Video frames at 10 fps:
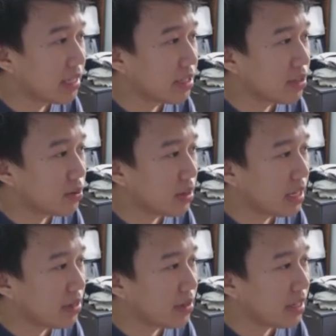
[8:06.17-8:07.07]
So
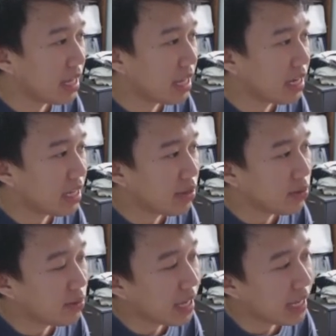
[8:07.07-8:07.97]
click on it and then
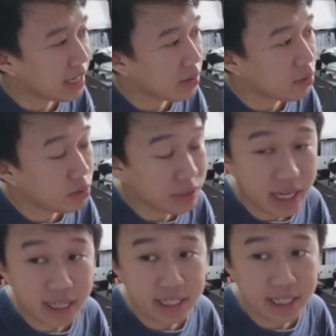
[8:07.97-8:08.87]
you can
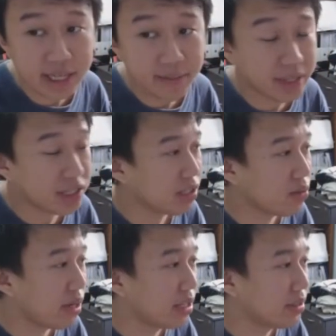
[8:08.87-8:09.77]
rotate the image as
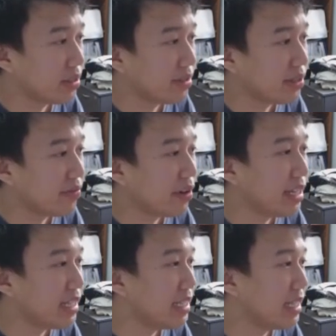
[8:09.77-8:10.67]
well. So it's very
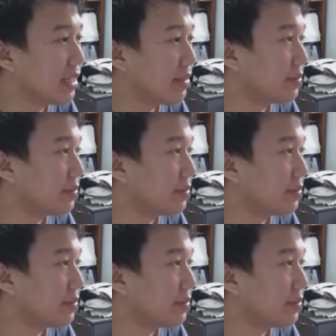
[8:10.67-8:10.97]
easy,